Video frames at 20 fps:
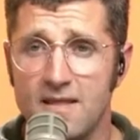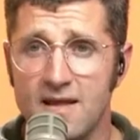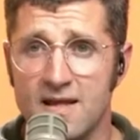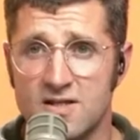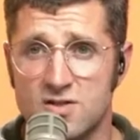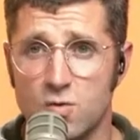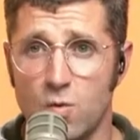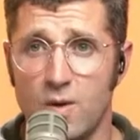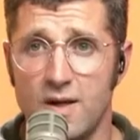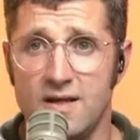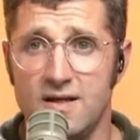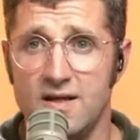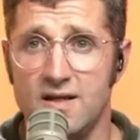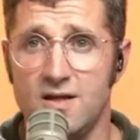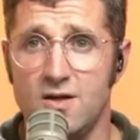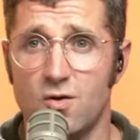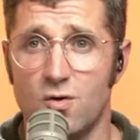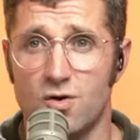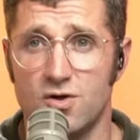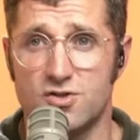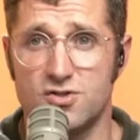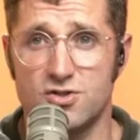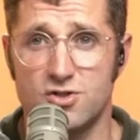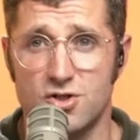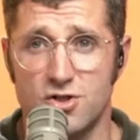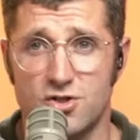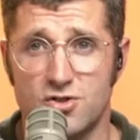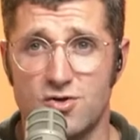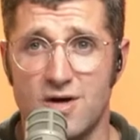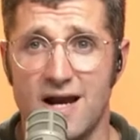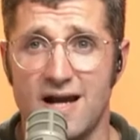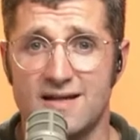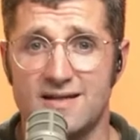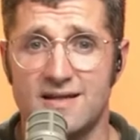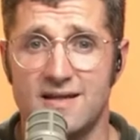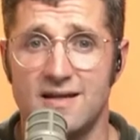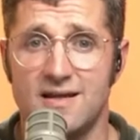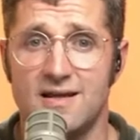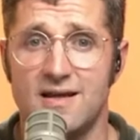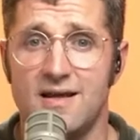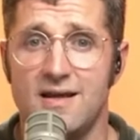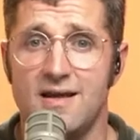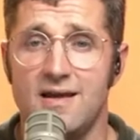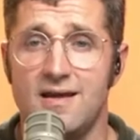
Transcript: it's windy, or it's distracting,